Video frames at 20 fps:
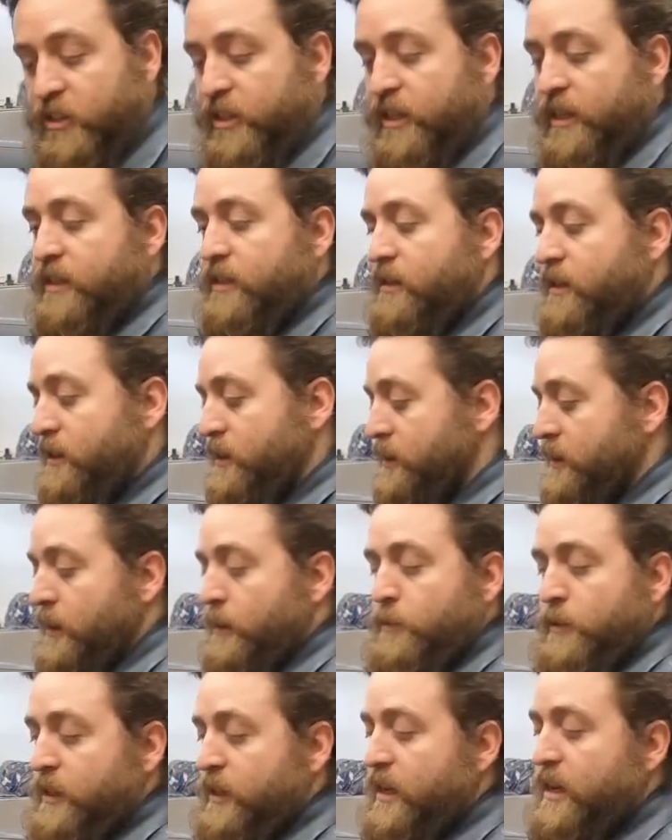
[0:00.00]
it just
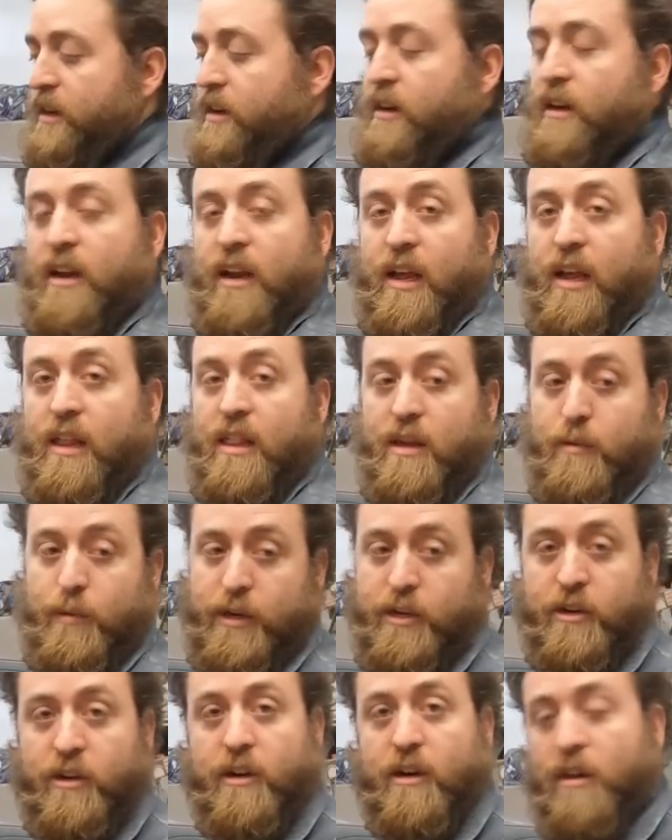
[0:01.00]
slips in, and then we
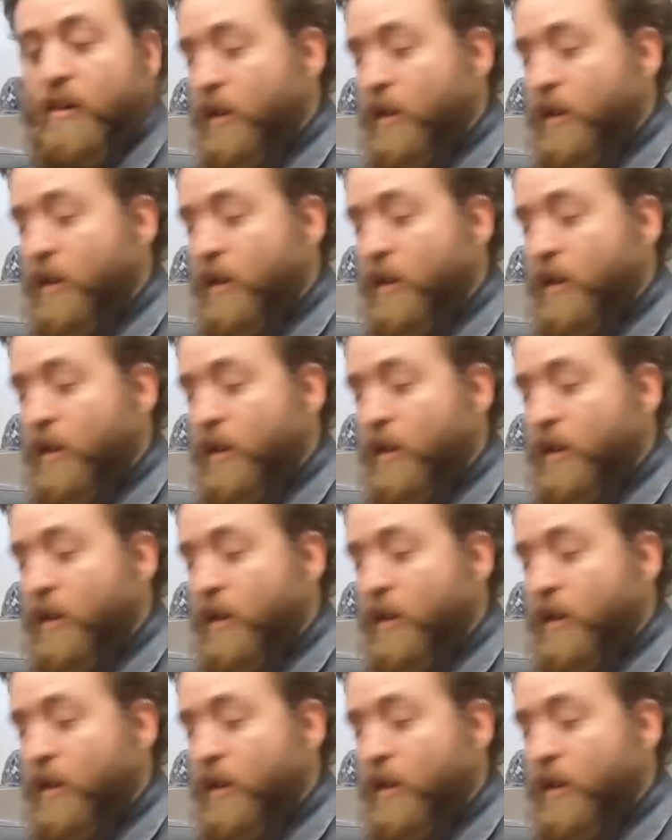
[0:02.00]
turn